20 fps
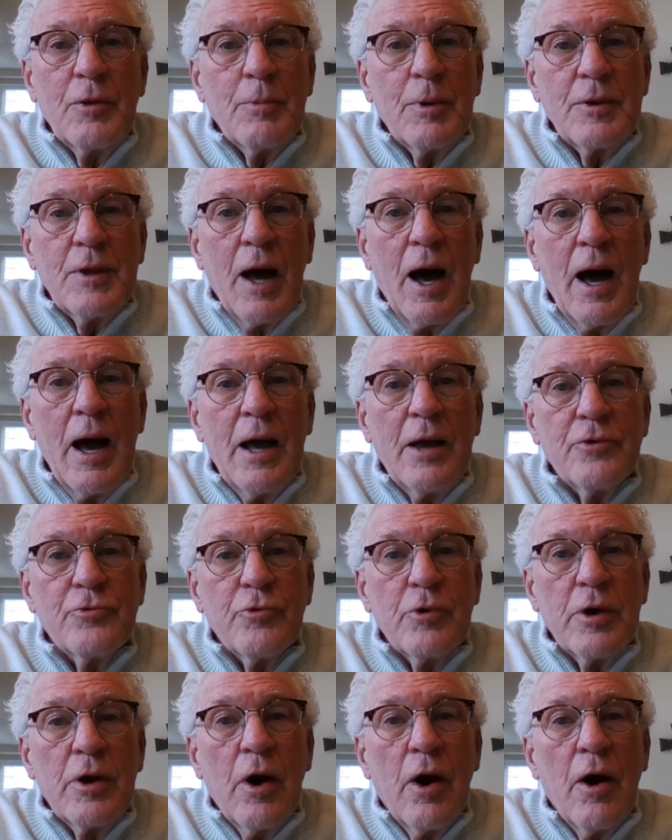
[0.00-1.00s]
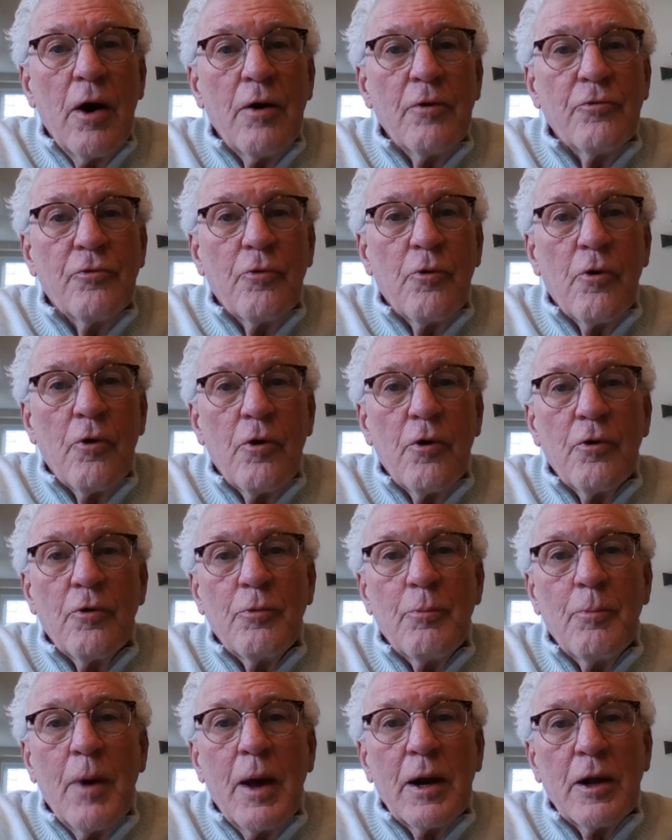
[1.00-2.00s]
but the highest regard for
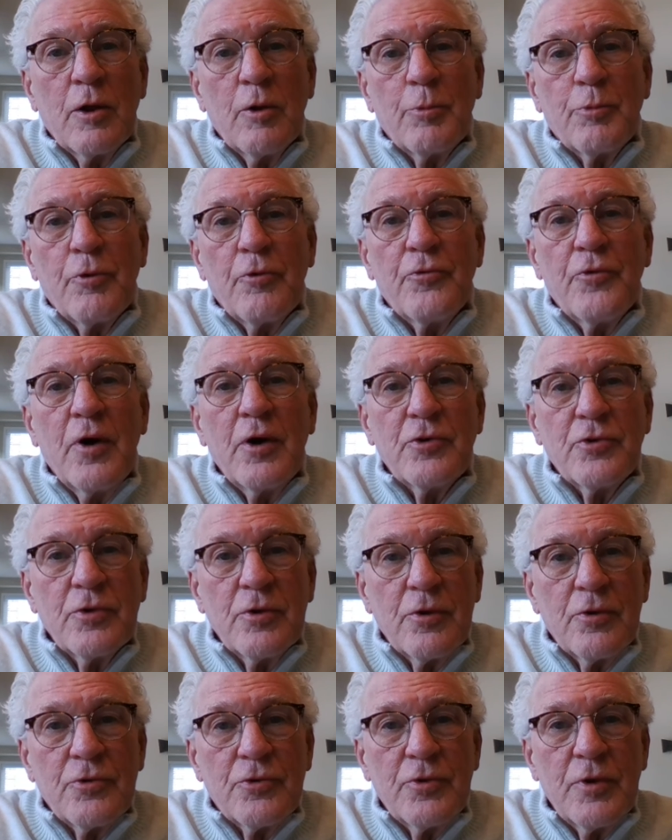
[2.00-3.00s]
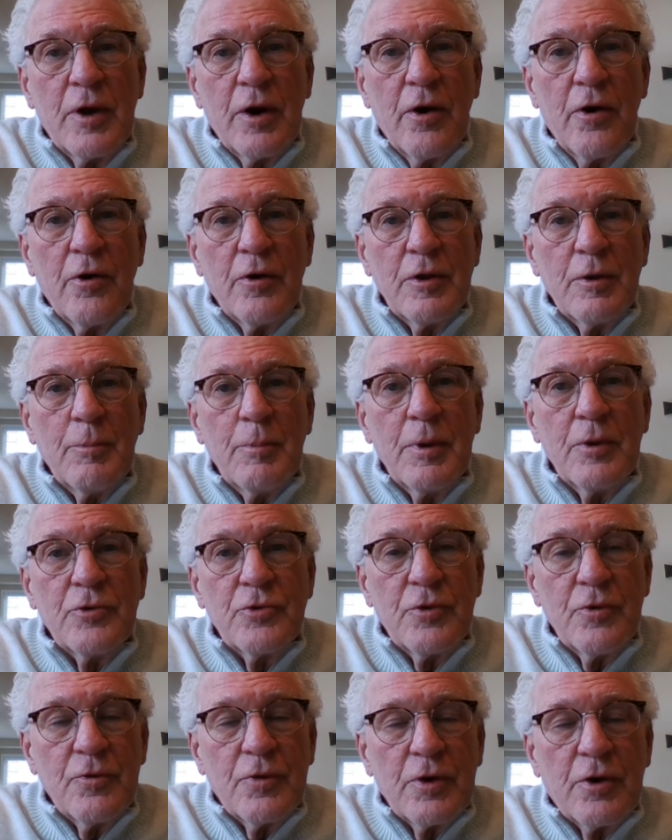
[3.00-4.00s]
medical professionals that are in the
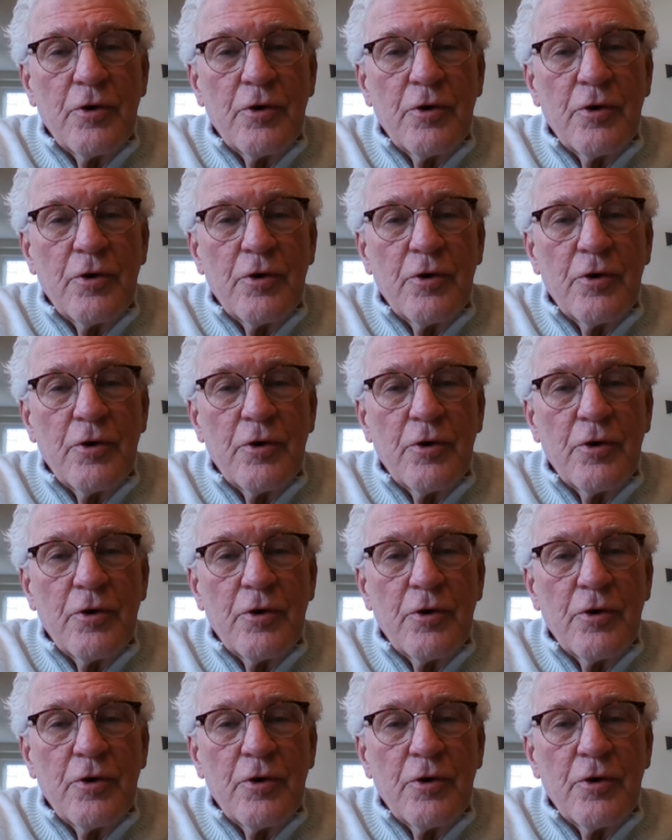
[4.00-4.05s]
midst of the